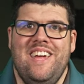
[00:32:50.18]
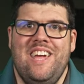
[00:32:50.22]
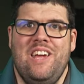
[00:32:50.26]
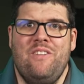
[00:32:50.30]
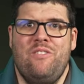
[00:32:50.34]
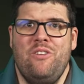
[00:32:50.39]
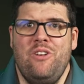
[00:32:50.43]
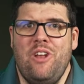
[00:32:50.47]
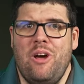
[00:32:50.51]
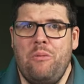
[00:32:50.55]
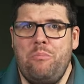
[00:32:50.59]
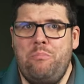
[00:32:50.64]

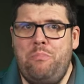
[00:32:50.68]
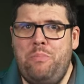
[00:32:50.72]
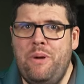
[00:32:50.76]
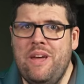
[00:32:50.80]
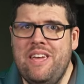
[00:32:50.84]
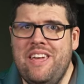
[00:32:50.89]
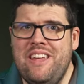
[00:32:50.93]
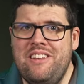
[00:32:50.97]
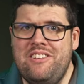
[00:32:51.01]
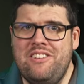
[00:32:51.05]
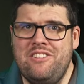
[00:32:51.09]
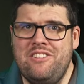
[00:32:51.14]
if you're not
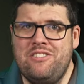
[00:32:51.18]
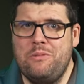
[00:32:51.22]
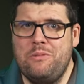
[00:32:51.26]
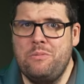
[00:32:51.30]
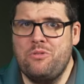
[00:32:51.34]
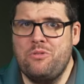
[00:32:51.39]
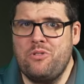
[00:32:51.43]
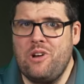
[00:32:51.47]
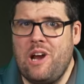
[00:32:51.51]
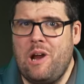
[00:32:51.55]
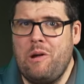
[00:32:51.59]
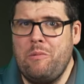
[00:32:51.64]
big into
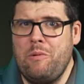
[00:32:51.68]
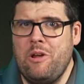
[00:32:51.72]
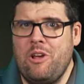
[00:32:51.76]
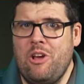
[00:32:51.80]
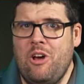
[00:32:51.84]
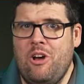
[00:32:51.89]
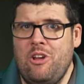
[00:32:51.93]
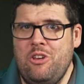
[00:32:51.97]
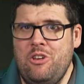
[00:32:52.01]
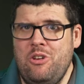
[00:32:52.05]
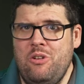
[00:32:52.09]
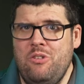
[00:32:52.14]
subscribing
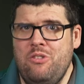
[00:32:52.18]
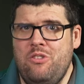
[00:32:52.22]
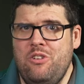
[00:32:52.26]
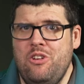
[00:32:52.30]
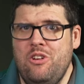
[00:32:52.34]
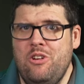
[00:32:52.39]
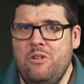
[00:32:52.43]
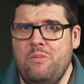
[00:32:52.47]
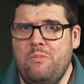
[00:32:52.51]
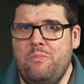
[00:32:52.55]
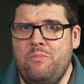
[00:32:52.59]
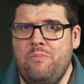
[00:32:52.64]
on
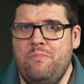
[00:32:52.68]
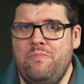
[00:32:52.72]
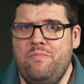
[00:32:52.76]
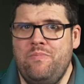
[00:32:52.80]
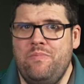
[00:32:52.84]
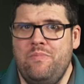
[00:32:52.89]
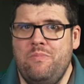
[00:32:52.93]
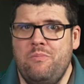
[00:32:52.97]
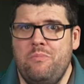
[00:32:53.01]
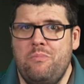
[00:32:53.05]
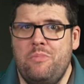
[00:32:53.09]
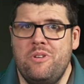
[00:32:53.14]
YouTube,
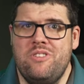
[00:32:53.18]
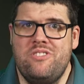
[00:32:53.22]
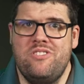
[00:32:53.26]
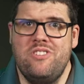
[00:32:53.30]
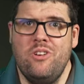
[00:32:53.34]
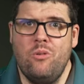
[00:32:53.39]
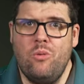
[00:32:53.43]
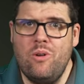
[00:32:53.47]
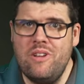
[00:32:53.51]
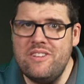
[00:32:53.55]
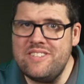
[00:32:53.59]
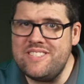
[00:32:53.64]
but
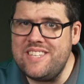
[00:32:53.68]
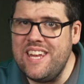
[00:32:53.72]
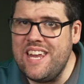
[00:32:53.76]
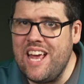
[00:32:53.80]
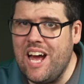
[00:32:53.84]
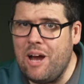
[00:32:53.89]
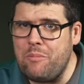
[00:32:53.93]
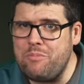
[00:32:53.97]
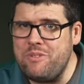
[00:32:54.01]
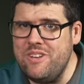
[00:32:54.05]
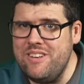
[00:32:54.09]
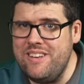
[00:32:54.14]
still want to stay
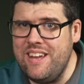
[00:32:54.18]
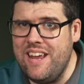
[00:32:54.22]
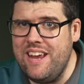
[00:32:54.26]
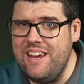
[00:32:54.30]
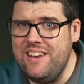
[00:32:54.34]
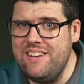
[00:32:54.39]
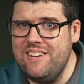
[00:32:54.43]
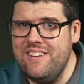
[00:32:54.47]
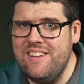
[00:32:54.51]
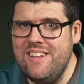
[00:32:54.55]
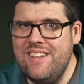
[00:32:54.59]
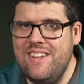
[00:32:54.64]
up to date,
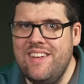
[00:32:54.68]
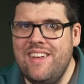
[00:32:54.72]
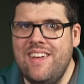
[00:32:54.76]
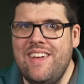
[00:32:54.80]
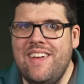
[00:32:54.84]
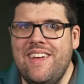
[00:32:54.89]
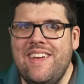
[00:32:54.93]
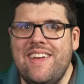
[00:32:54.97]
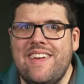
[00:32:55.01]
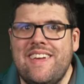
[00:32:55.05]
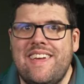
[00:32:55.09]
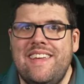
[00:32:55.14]

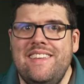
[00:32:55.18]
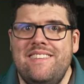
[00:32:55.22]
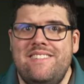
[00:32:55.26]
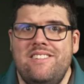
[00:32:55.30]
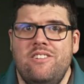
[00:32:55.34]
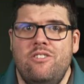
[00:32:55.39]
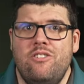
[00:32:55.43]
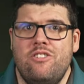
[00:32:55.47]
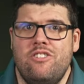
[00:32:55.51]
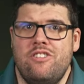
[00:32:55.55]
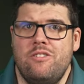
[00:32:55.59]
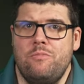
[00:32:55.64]

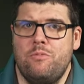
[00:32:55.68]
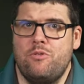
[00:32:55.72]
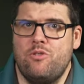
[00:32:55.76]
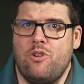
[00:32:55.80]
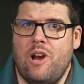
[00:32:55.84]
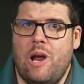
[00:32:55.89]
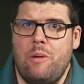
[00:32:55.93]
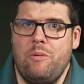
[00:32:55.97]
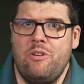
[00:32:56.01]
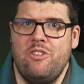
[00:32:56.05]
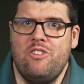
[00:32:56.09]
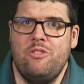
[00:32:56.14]
consider
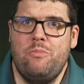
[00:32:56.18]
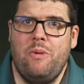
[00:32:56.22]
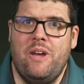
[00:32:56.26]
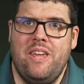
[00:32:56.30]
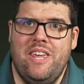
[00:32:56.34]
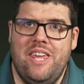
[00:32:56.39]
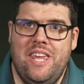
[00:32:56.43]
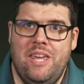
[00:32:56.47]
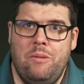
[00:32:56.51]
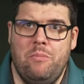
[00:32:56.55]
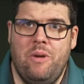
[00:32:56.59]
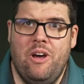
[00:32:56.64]
subscribing to my
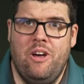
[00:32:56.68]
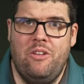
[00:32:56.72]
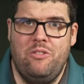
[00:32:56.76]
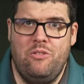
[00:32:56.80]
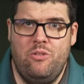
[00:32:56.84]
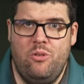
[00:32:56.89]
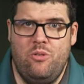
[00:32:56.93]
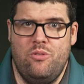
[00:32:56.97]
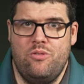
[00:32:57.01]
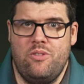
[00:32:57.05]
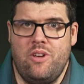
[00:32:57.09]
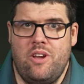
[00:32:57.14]
email
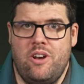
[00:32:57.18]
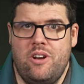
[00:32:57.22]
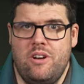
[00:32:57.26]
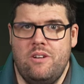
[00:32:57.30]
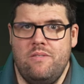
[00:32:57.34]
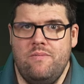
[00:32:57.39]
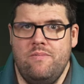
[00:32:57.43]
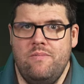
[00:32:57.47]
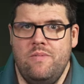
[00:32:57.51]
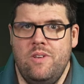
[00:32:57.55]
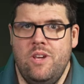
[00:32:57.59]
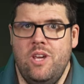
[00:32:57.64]
newsletter.
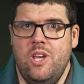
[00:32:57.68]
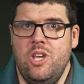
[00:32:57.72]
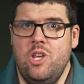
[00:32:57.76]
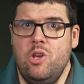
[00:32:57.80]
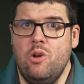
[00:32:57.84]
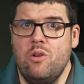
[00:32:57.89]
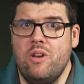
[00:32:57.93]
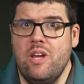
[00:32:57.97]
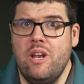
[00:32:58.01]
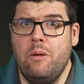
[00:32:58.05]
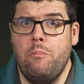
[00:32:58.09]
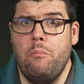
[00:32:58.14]

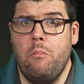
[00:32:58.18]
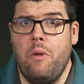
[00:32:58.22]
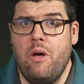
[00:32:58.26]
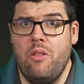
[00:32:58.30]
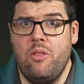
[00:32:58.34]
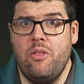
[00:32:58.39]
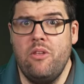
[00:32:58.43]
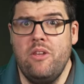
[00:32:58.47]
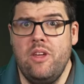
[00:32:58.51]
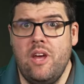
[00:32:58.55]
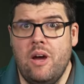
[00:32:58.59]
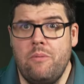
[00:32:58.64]
You'll get a
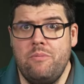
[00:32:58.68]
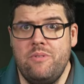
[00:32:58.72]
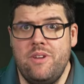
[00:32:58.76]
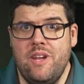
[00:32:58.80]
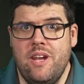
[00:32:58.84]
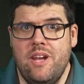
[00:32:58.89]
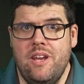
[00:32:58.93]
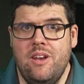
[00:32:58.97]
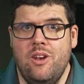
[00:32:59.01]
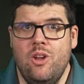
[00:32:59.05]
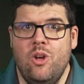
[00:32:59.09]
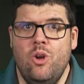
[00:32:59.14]
monthly
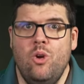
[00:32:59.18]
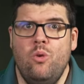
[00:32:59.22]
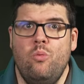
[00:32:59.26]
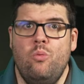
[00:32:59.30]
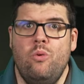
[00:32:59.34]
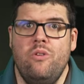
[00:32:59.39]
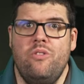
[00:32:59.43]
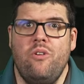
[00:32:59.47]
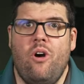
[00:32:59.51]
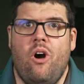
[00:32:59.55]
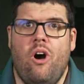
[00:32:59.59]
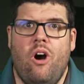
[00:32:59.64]
update
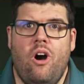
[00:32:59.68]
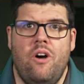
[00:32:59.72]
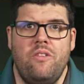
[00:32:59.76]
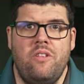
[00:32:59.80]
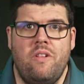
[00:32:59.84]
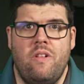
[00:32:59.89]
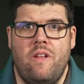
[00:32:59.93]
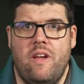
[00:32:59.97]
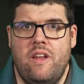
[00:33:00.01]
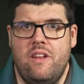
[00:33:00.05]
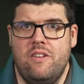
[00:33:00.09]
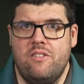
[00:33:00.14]
with all the
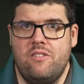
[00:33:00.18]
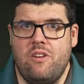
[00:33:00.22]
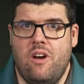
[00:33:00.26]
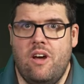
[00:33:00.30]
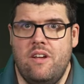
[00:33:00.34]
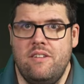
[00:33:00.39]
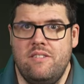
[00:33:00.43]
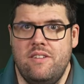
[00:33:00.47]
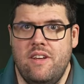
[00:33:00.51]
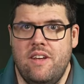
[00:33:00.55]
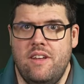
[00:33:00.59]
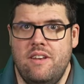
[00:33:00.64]
latest
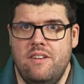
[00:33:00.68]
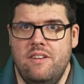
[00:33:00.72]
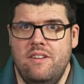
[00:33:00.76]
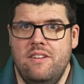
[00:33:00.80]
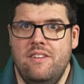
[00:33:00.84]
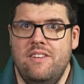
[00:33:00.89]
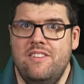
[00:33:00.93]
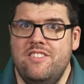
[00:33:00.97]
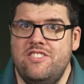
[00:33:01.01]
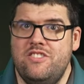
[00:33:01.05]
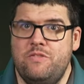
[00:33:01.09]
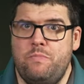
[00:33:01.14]
content,
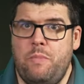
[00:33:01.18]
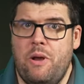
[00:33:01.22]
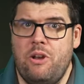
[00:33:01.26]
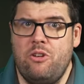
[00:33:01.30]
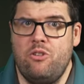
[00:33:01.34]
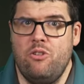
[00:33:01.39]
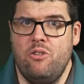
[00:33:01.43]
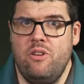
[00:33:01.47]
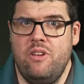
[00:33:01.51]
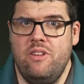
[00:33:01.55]
special